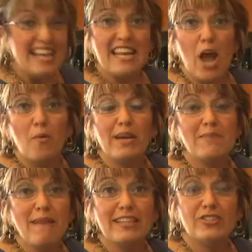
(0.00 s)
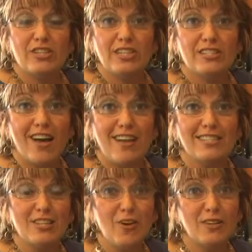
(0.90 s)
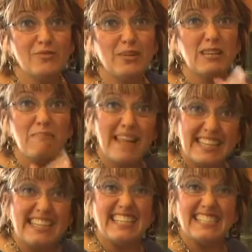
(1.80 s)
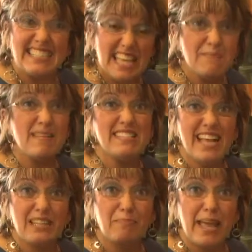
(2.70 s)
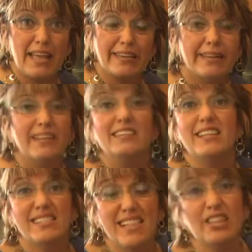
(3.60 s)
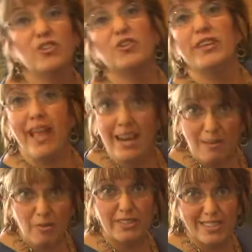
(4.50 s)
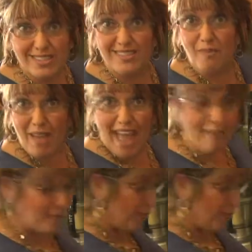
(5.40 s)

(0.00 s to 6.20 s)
Now we're gonna make the cheese sauce, and notice we're gonna make it in the same exact pan. Let's not dirty any more dishes than we have